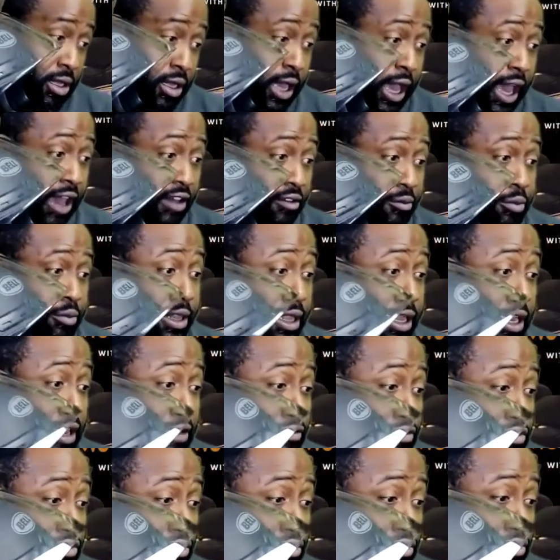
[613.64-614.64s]
I have plenty
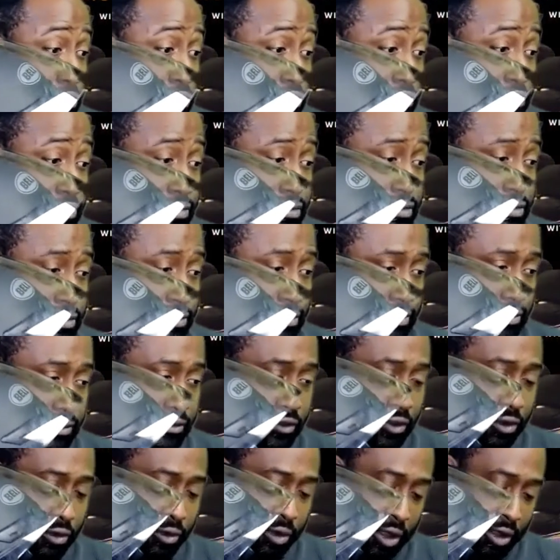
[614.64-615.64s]
of juice
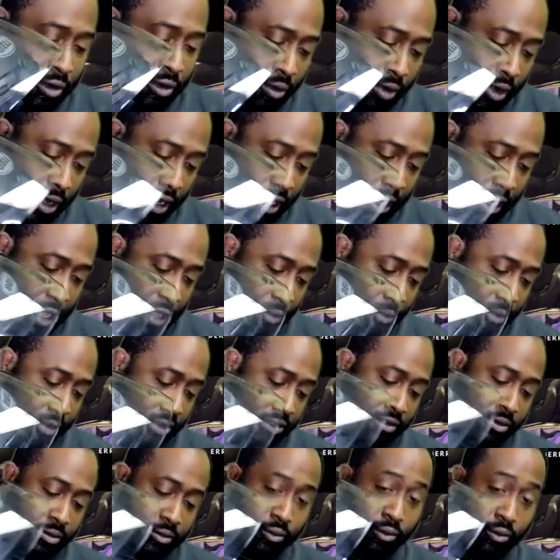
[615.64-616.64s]
for recording now,
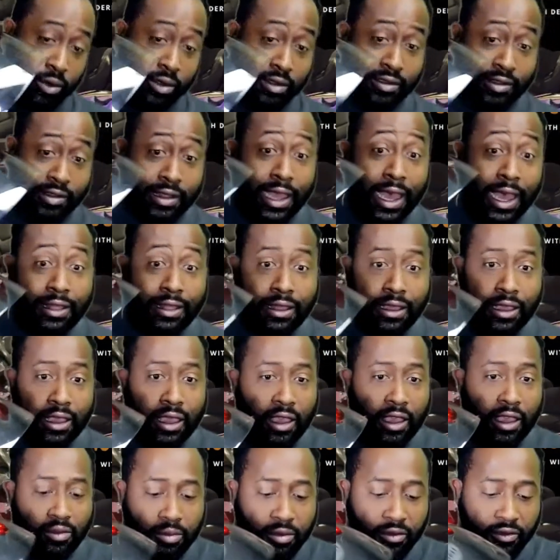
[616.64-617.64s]
which was not the
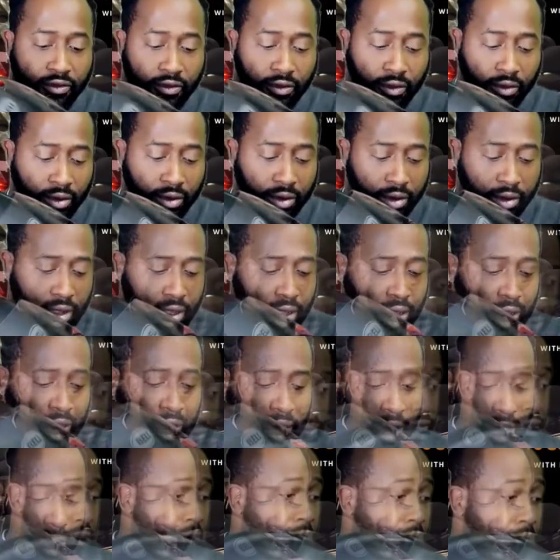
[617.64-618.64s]
case before.
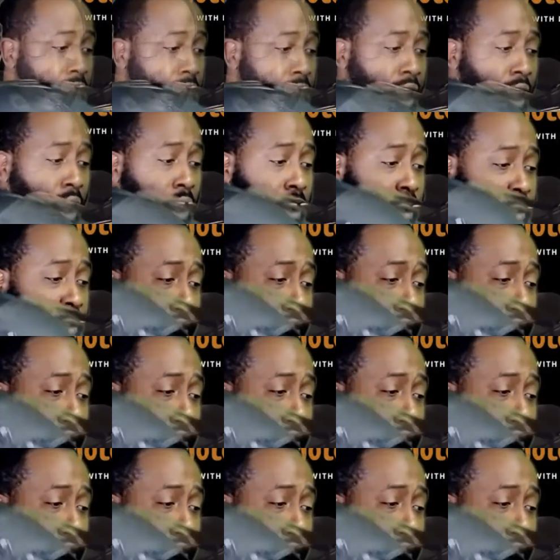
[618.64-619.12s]
Only